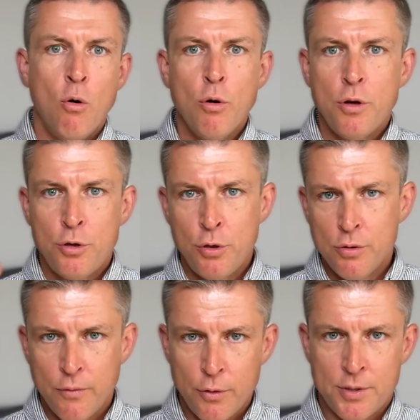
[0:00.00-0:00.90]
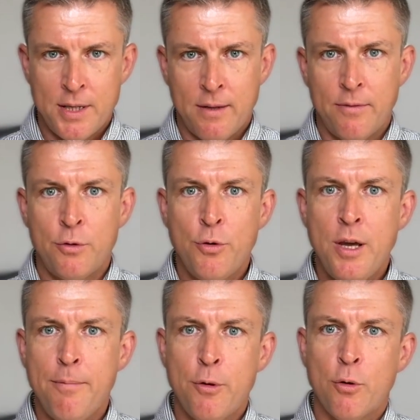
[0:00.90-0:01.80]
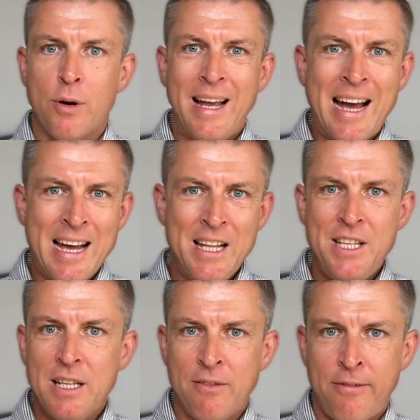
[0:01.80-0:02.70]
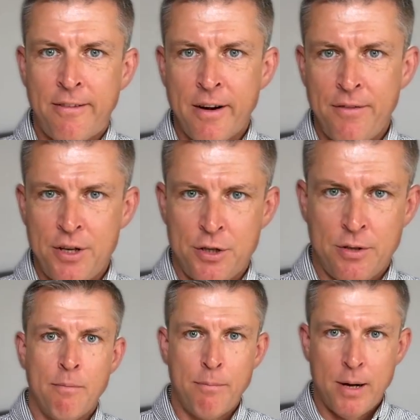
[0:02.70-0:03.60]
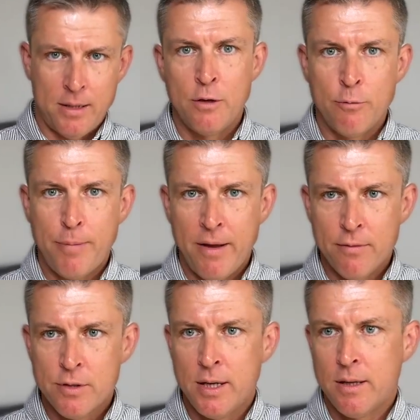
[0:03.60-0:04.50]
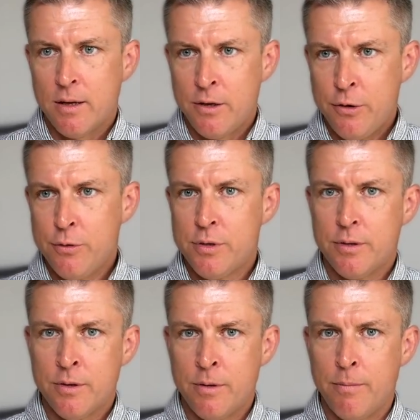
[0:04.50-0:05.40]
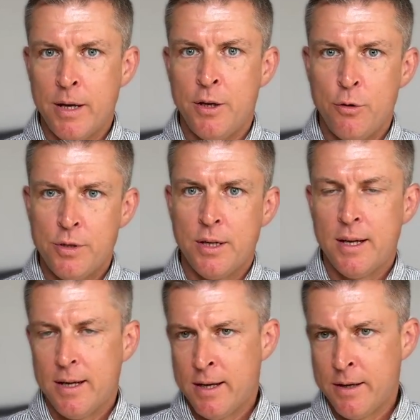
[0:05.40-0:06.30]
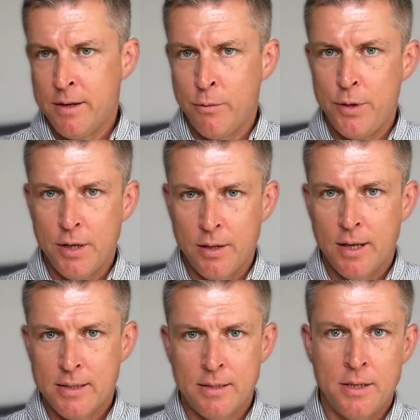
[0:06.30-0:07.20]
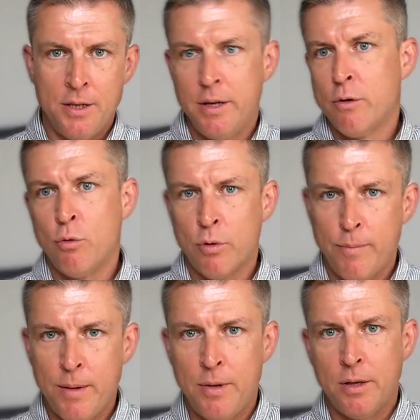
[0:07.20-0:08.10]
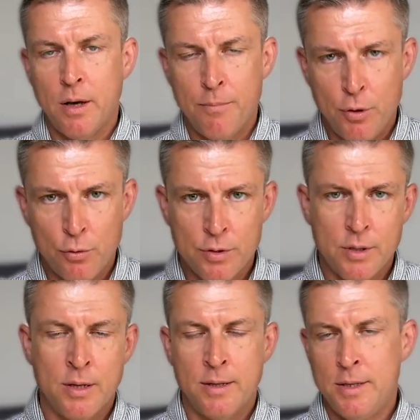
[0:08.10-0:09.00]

or you choose for yourself to keep your ideal far vision, but you pay for that use uh, by using uh, reading glasses at near or maybe at a computer's uh,